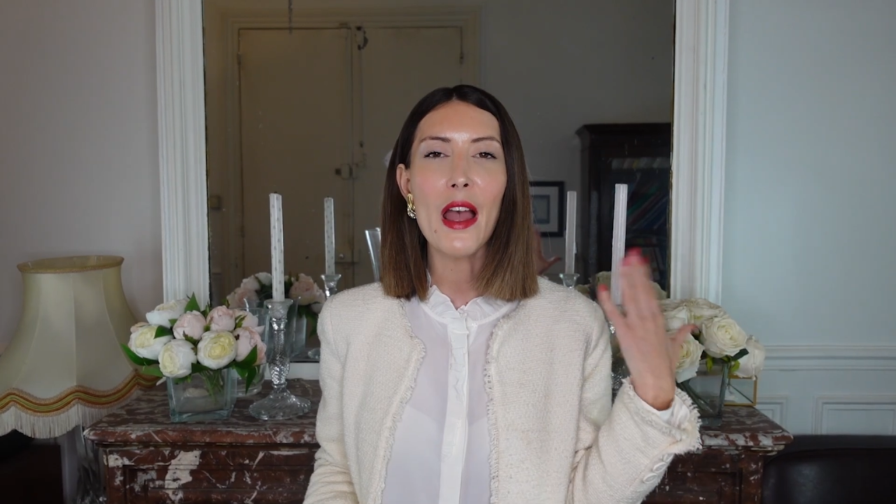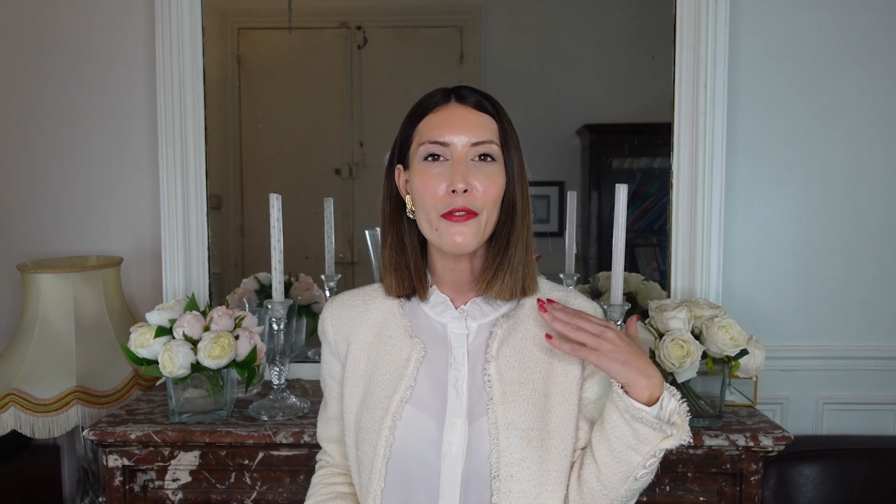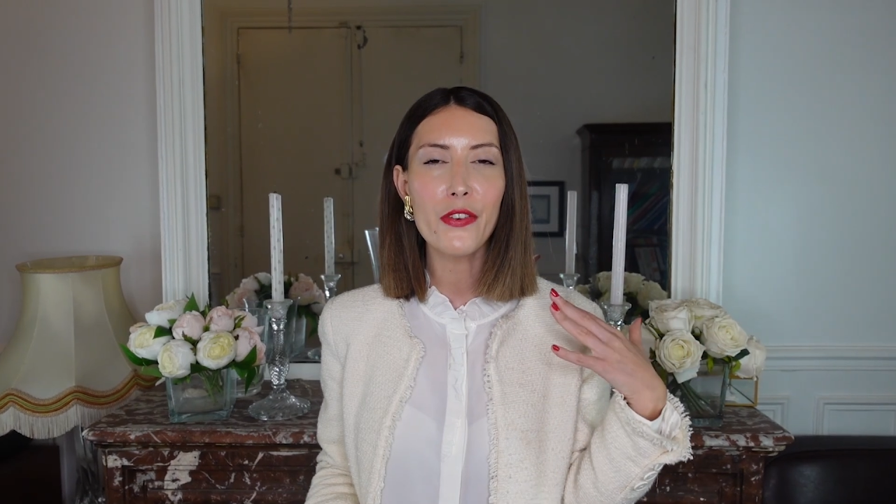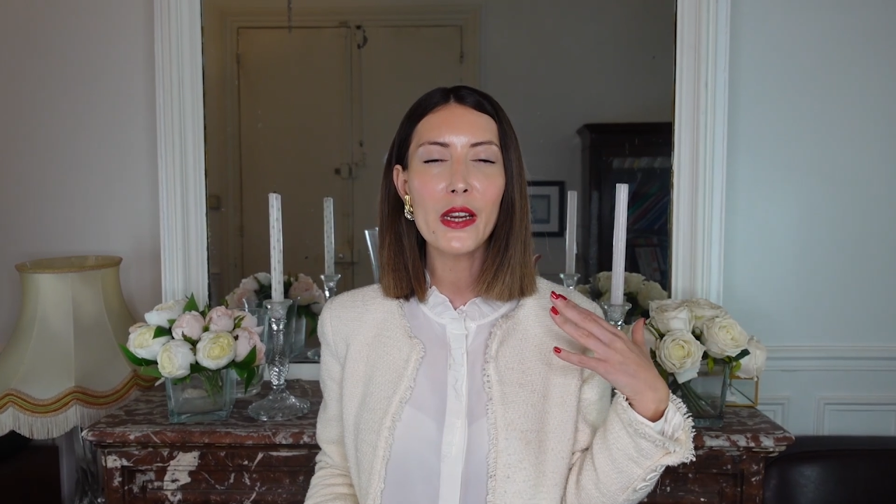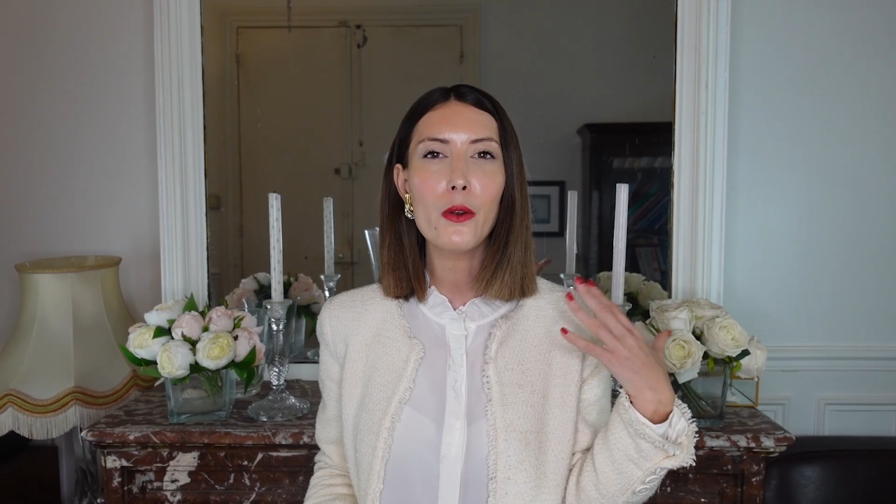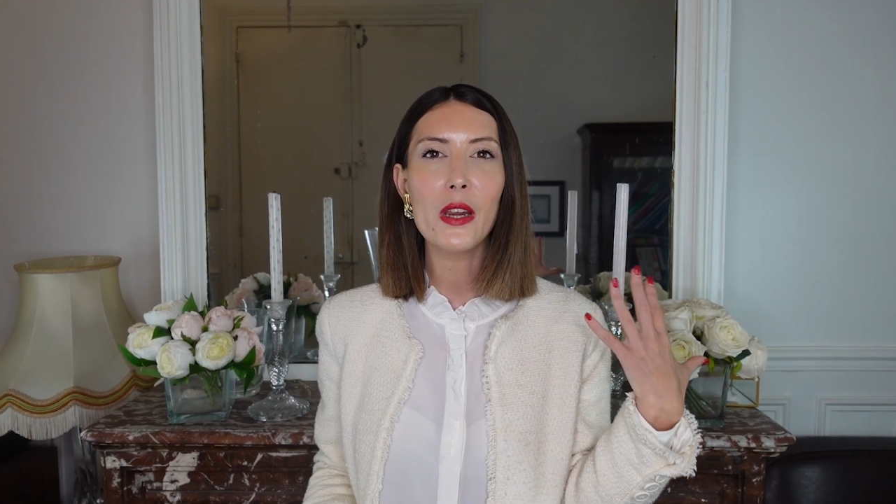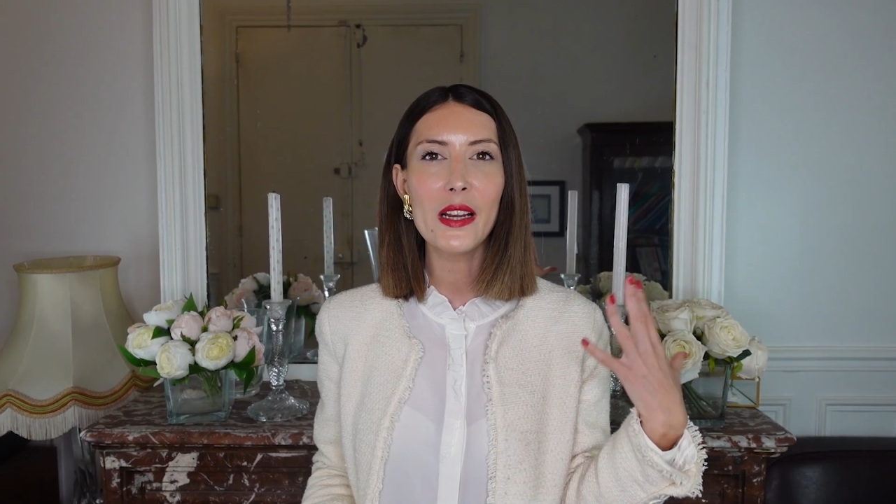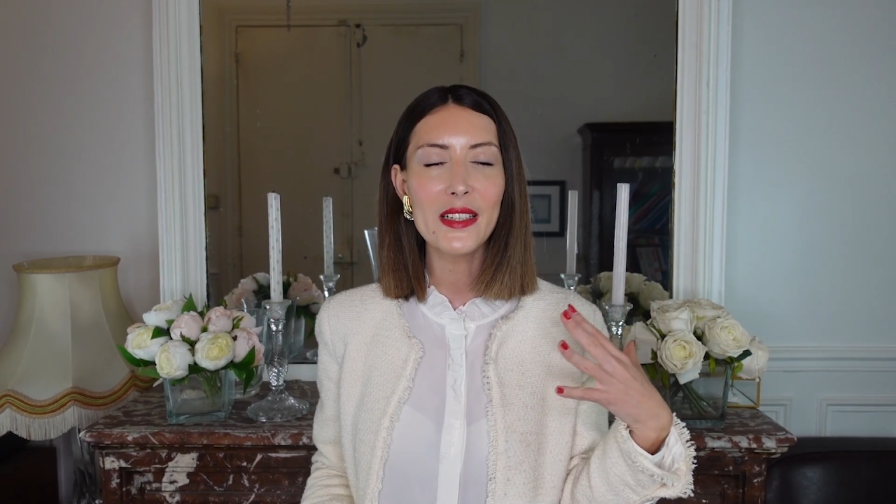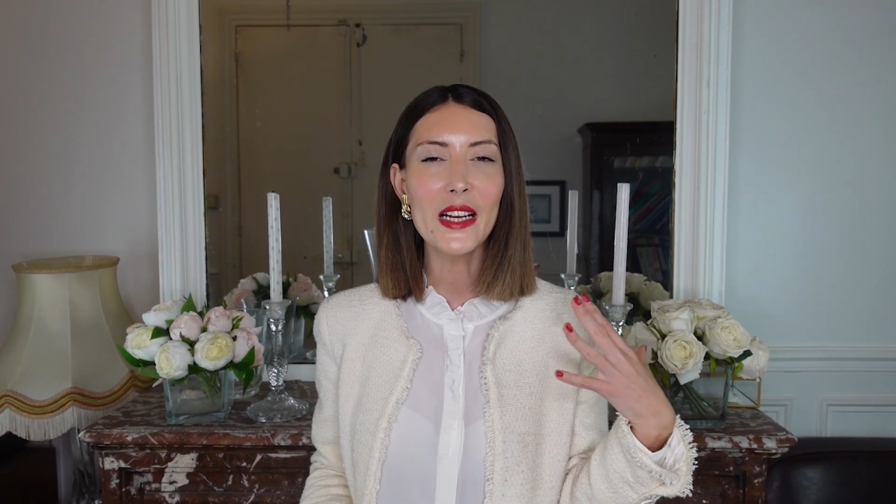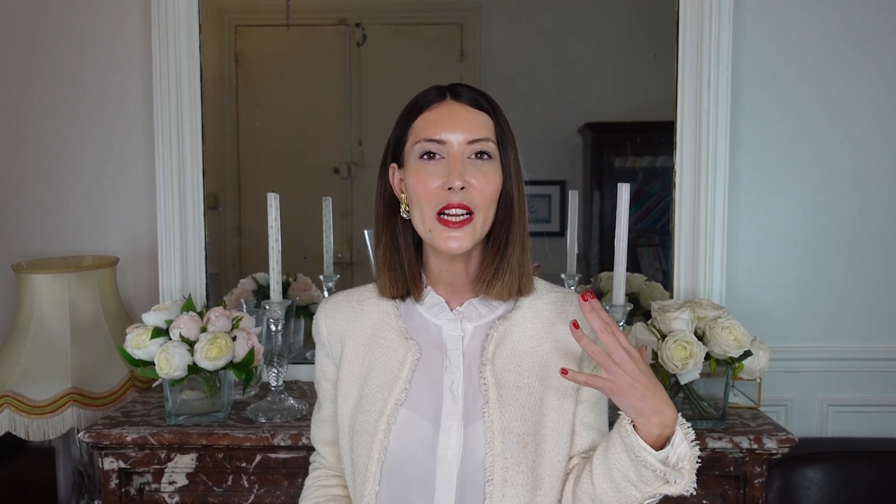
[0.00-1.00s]
I think
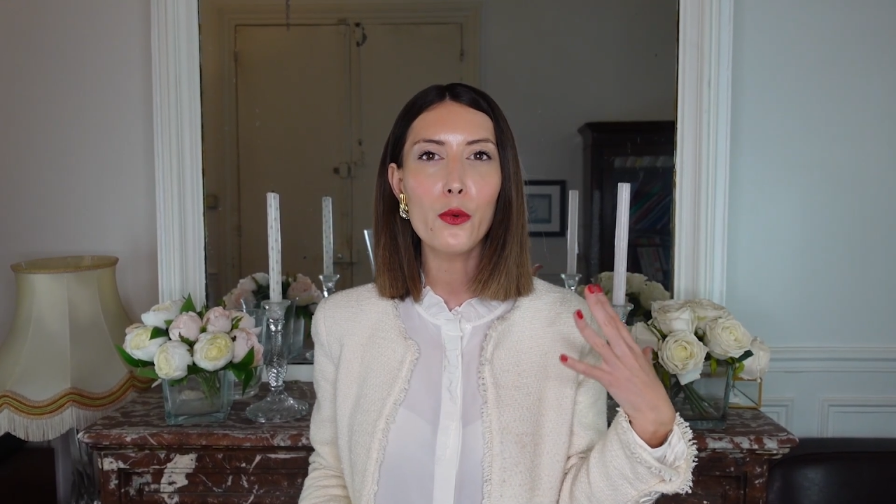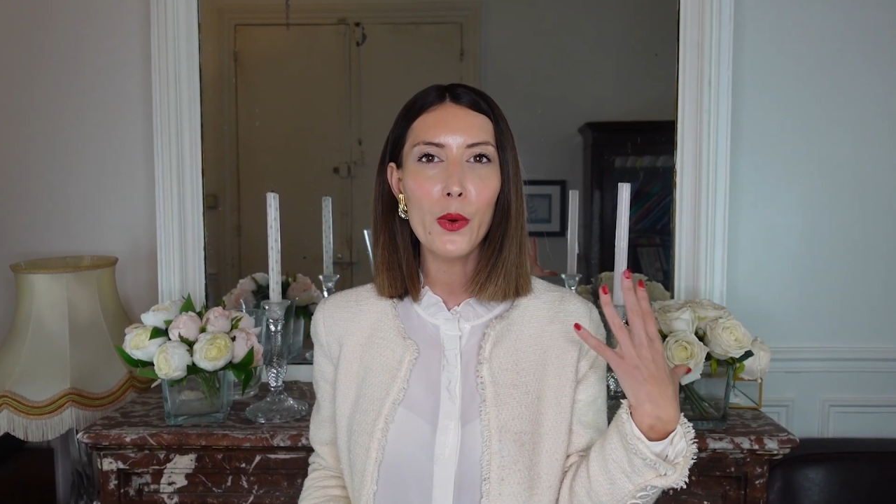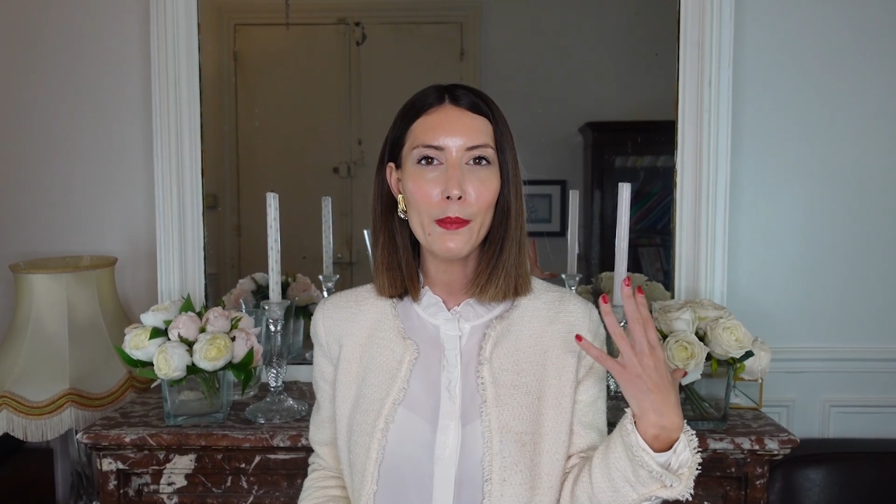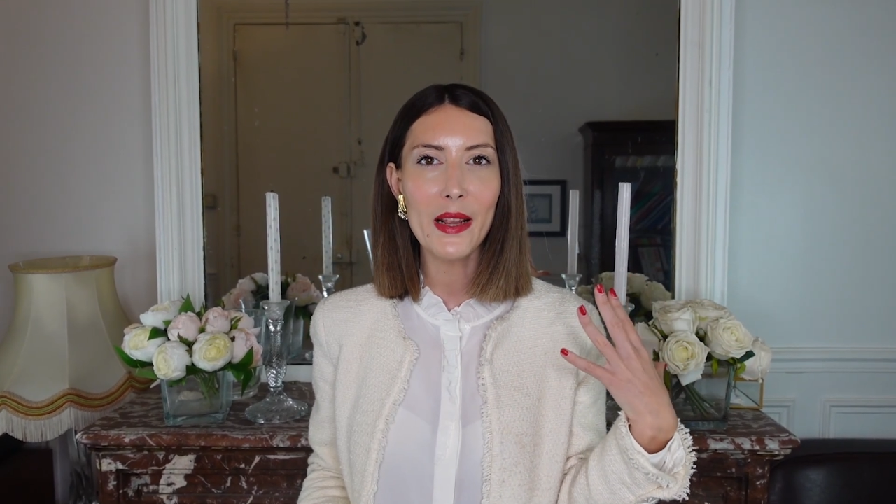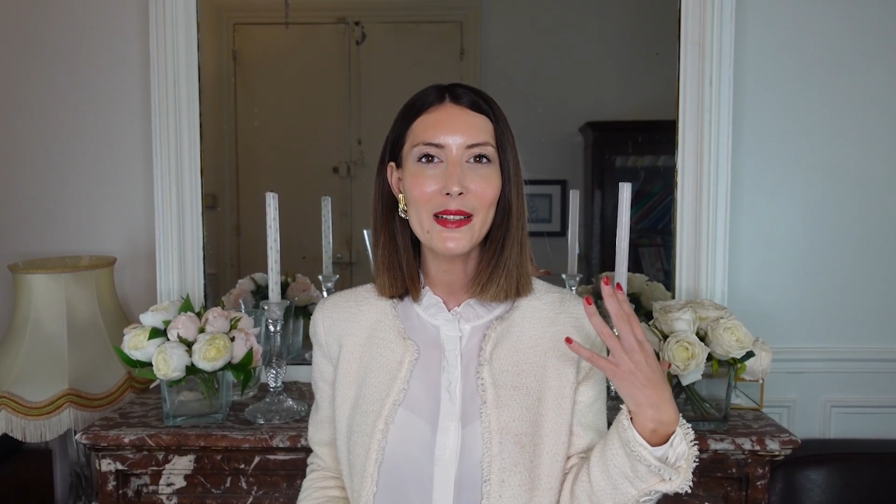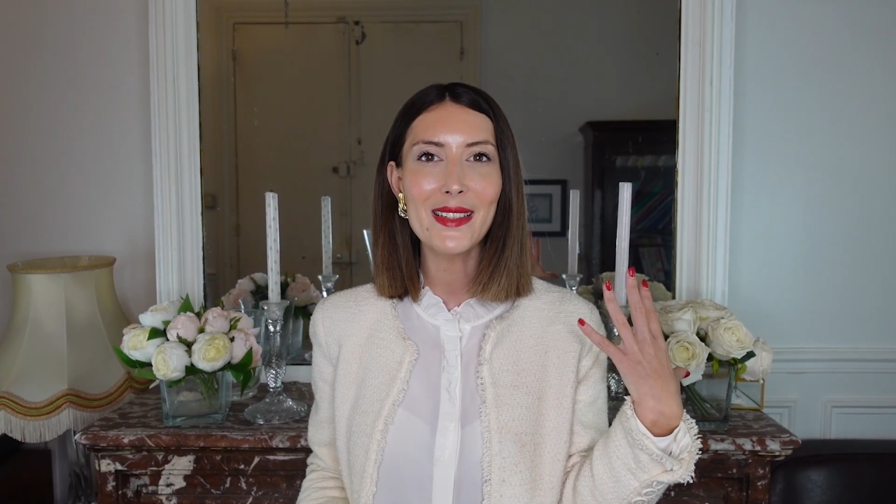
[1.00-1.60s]
Italian women